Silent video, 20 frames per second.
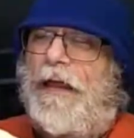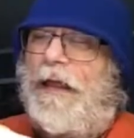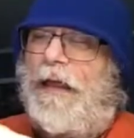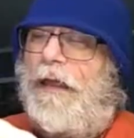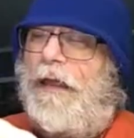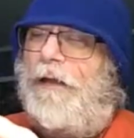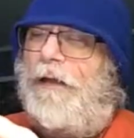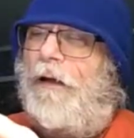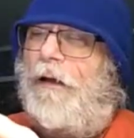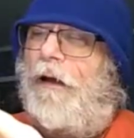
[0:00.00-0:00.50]

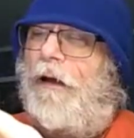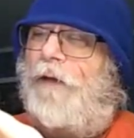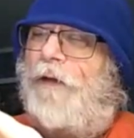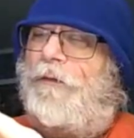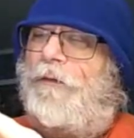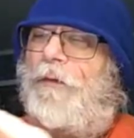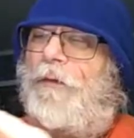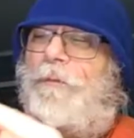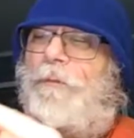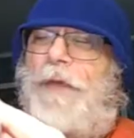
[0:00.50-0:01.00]
and
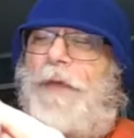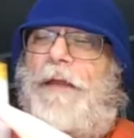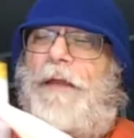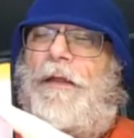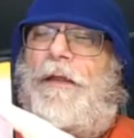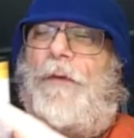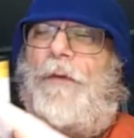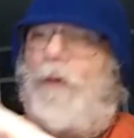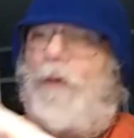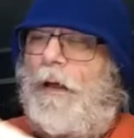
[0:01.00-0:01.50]
also
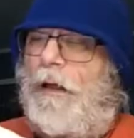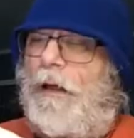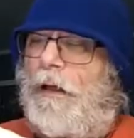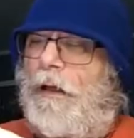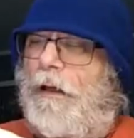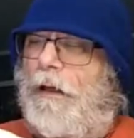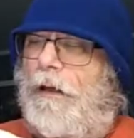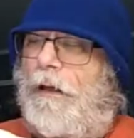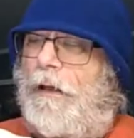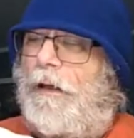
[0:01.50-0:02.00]
Betty, uh,
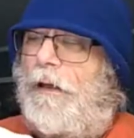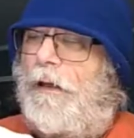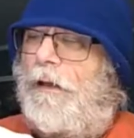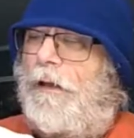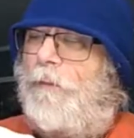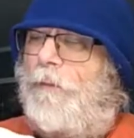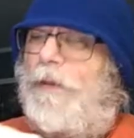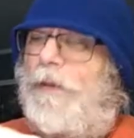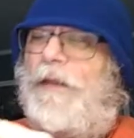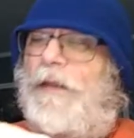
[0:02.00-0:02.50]

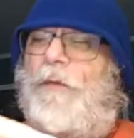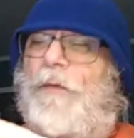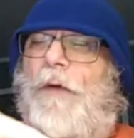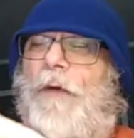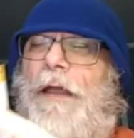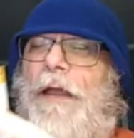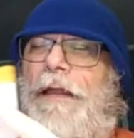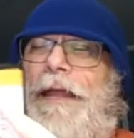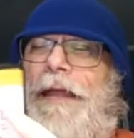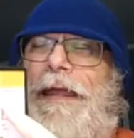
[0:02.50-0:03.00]
uh Betty
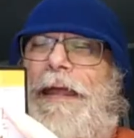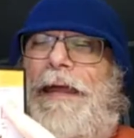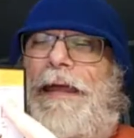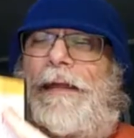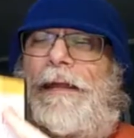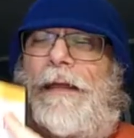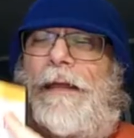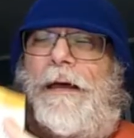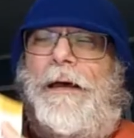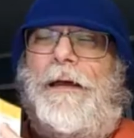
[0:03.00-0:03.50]
White
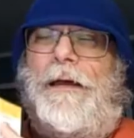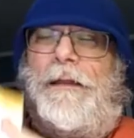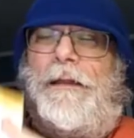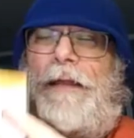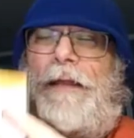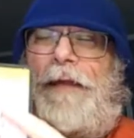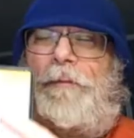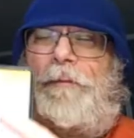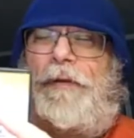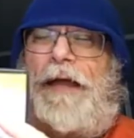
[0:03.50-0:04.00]
and uh,
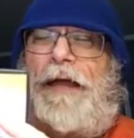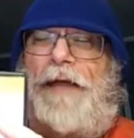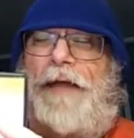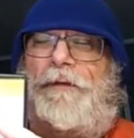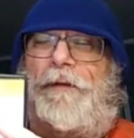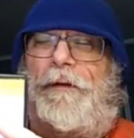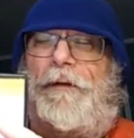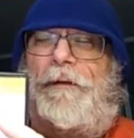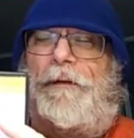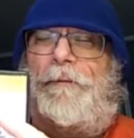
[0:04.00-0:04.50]
Lake
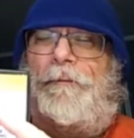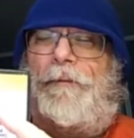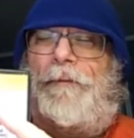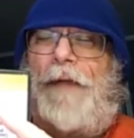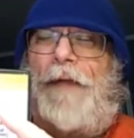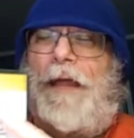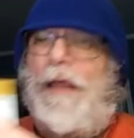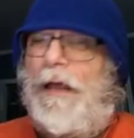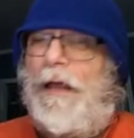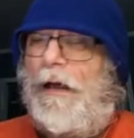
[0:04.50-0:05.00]
Placid.
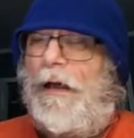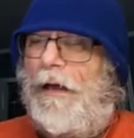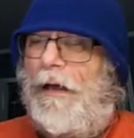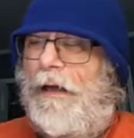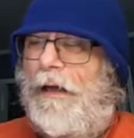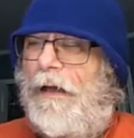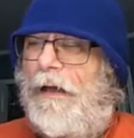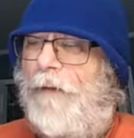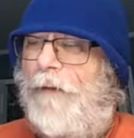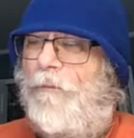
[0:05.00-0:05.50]

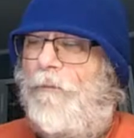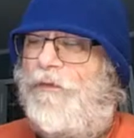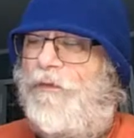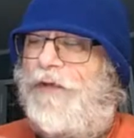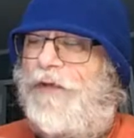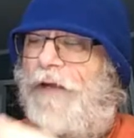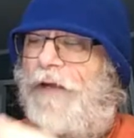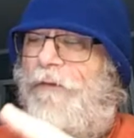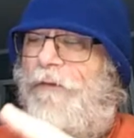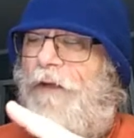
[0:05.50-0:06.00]
Um,
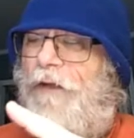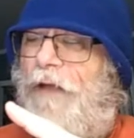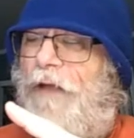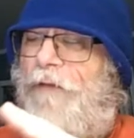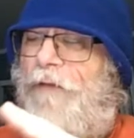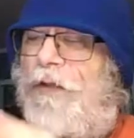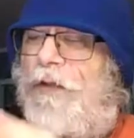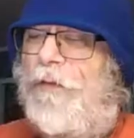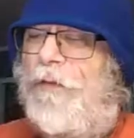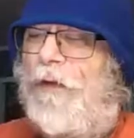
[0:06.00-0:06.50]
Jennifer Love
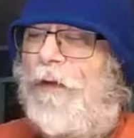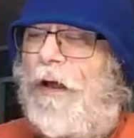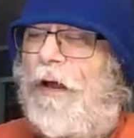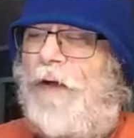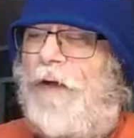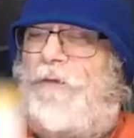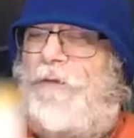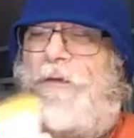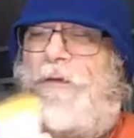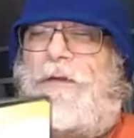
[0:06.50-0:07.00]
Hewitt also